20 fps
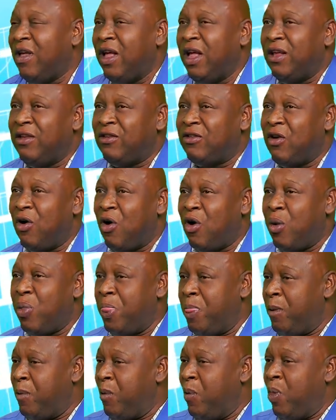So
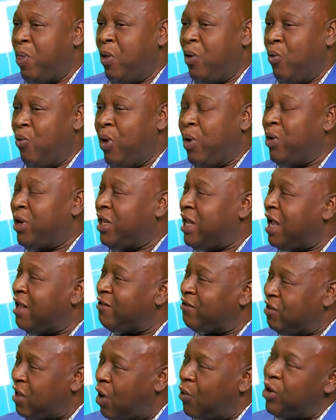we would
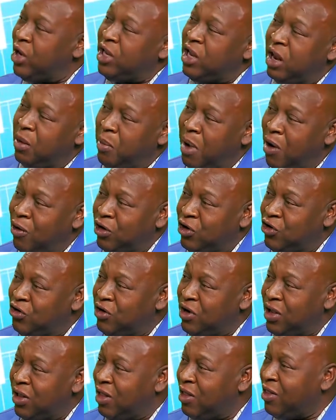test now in the
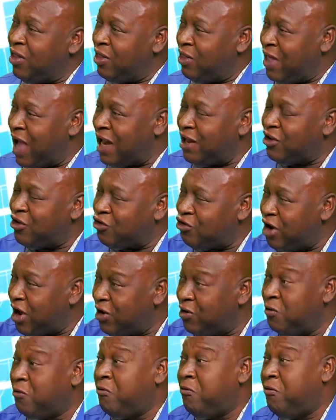laboratory that
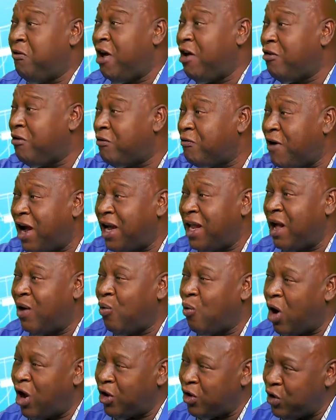strength to verify that
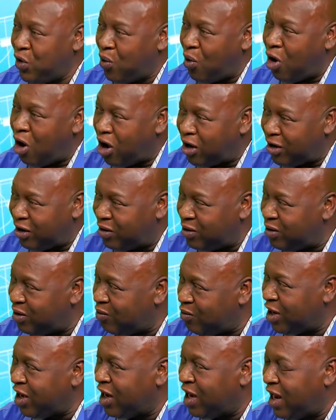what you ordered,
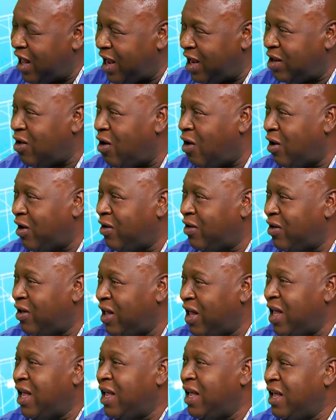what the client ordered,
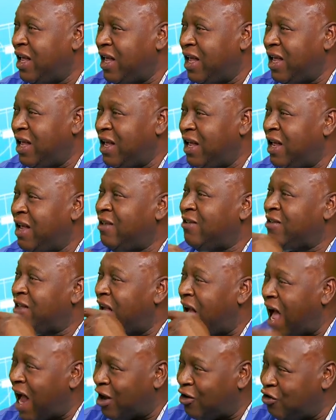is
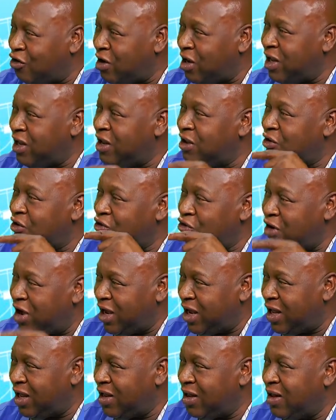actually the
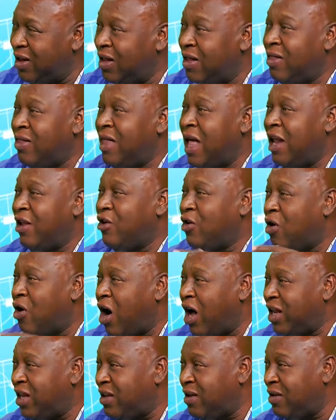strength that you
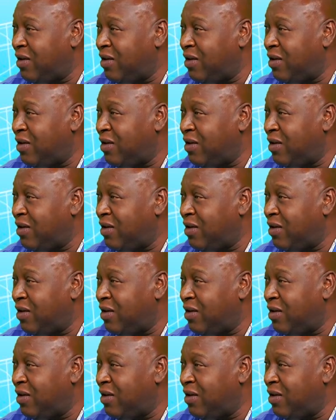got.